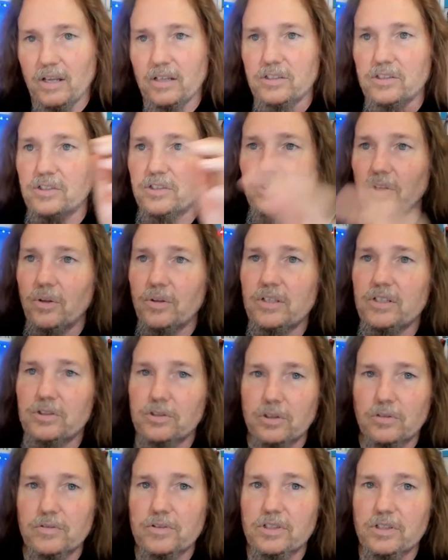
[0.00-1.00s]
I just know these
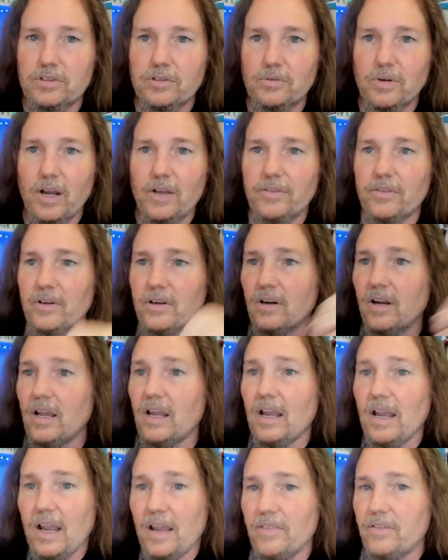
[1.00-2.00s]
services are out there
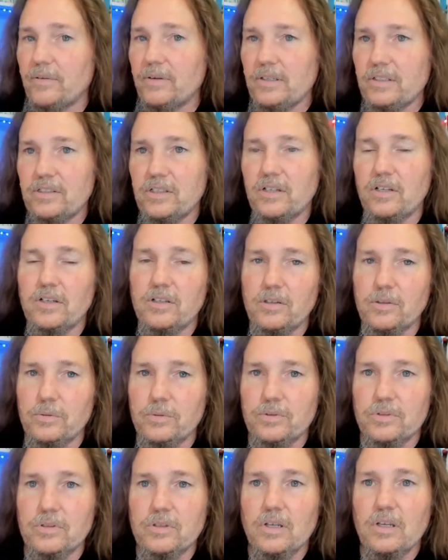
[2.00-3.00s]
and they're easy to
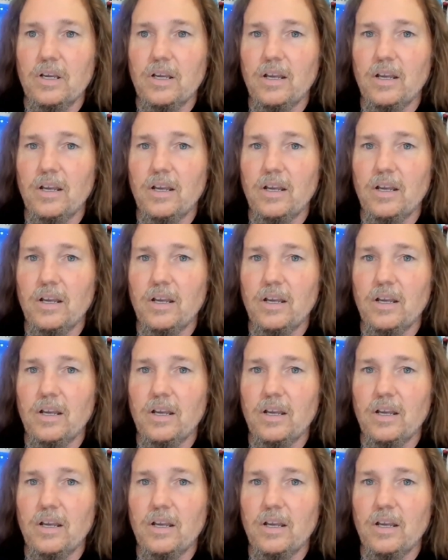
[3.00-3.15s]
use